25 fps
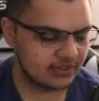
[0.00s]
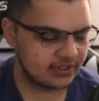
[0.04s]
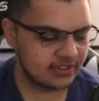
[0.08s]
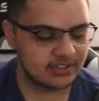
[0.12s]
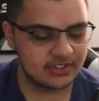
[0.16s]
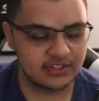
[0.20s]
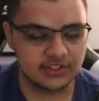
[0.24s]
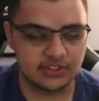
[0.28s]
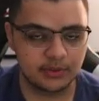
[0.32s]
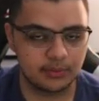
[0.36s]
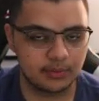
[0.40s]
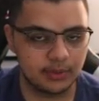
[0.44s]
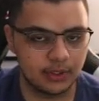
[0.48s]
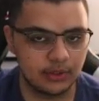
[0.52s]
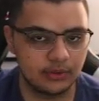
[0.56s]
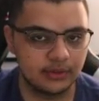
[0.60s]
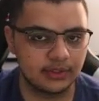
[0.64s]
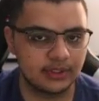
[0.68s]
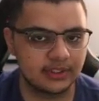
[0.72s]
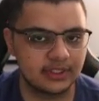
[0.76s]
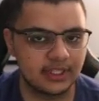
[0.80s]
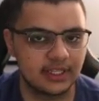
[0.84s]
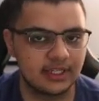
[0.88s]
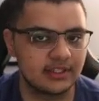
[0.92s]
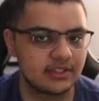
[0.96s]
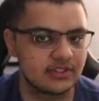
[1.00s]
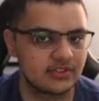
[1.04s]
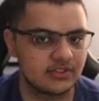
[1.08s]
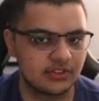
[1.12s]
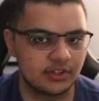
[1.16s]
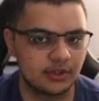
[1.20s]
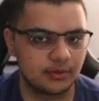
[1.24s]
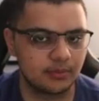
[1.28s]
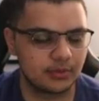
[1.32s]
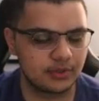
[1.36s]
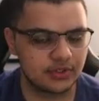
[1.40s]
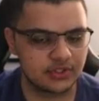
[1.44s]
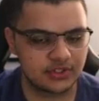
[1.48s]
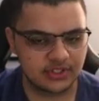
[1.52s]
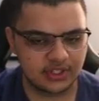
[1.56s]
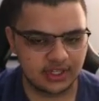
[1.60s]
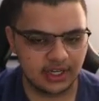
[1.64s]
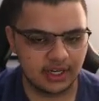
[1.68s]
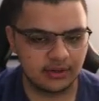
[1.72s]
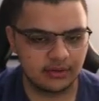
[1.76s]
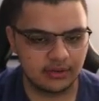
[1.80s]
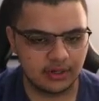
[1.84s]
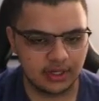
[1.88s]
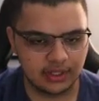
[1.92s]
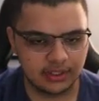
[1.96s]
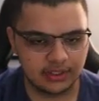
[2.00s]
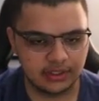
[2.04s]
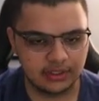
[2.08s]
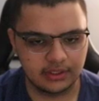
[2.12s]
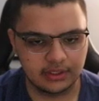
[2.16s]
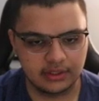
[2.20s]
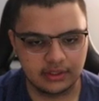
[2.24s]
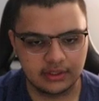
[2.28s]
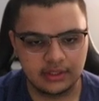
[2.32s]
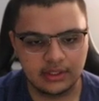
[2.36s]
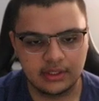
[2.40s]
as his opponent. Then his numbers skyrocketed.